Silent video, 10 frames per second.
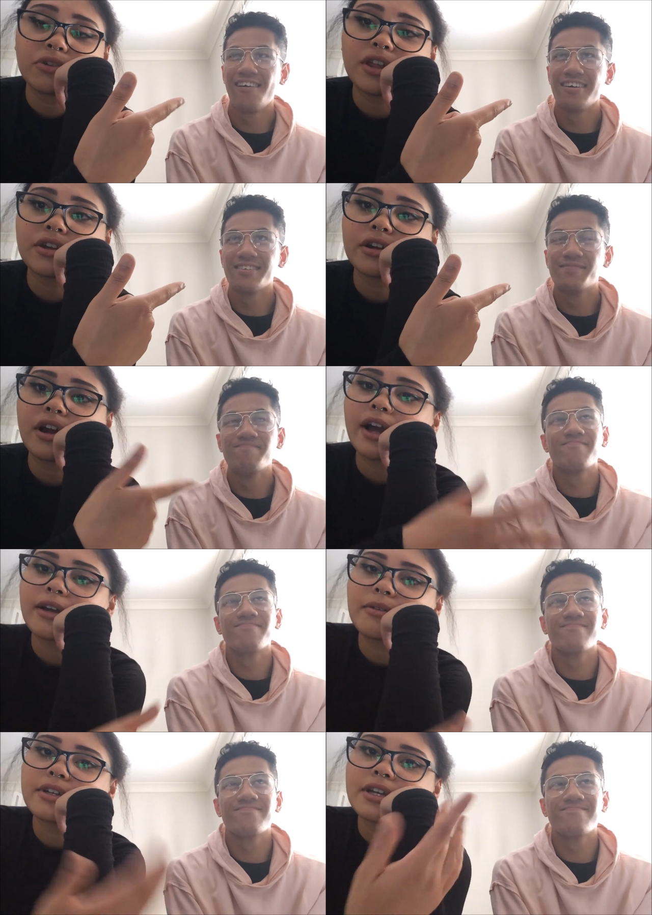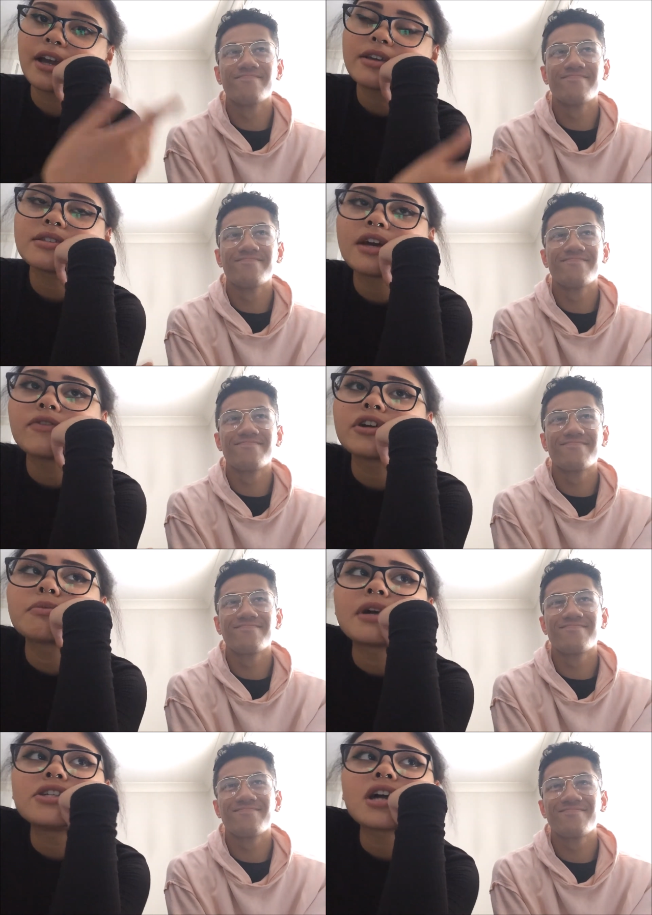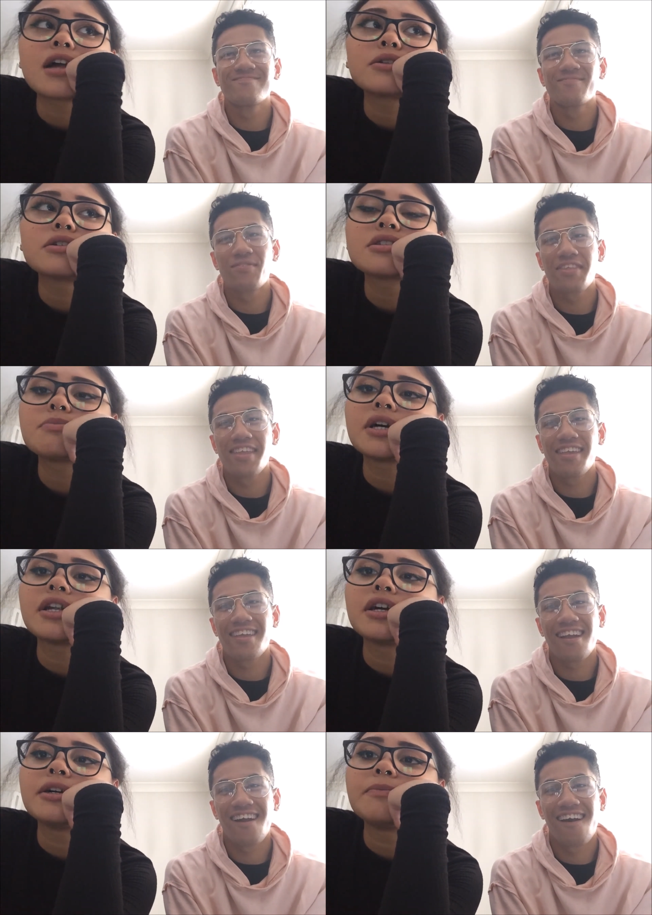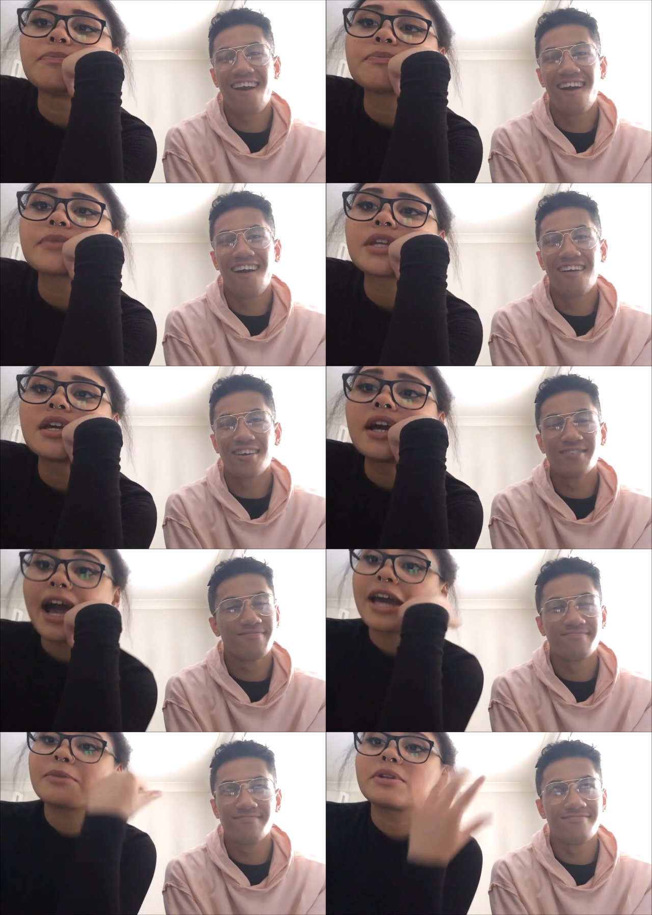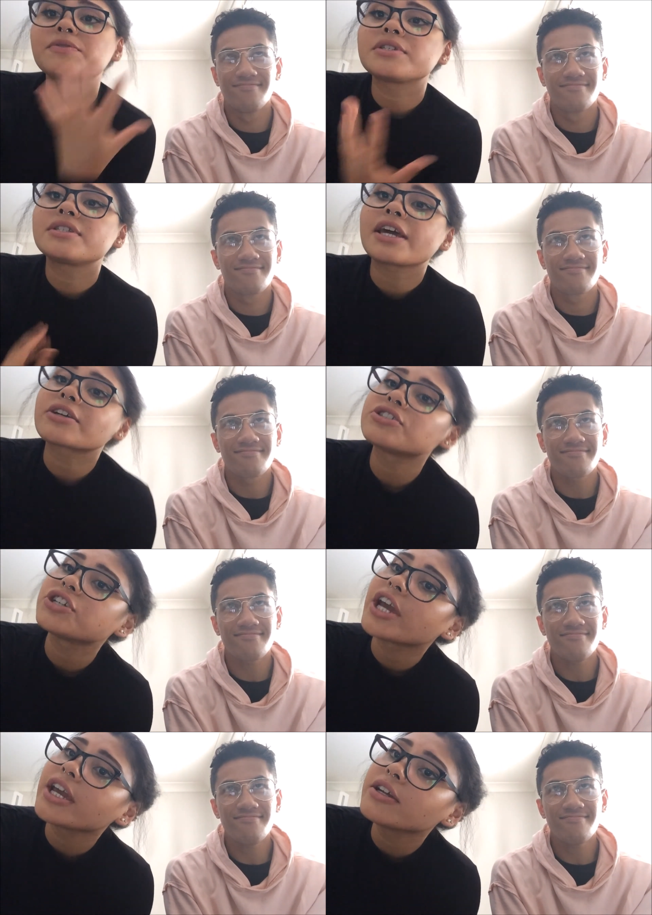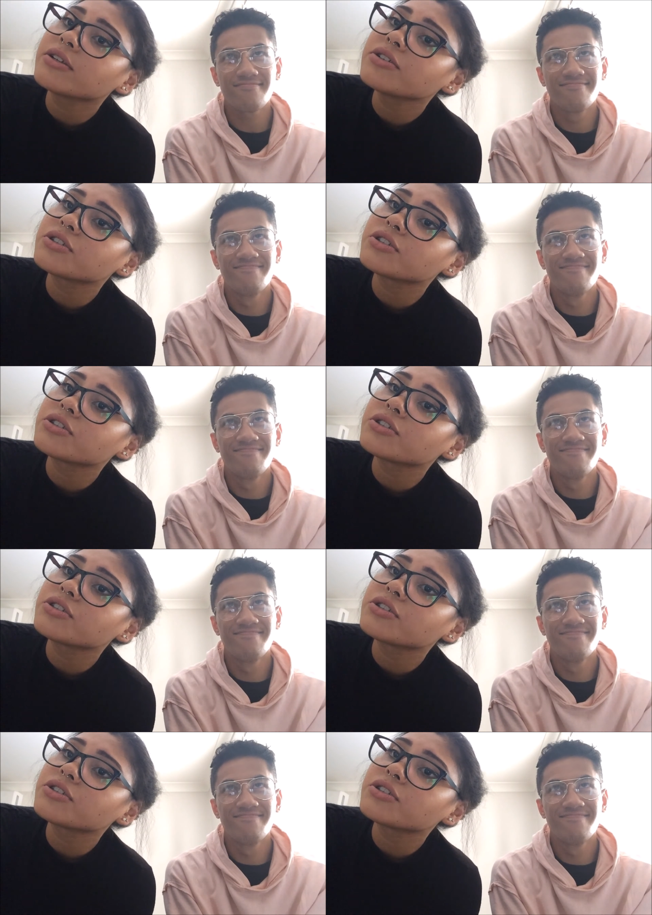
Speaker 1: brother. I yeah, he's never in my channels, but um, I had a bit of a sex change,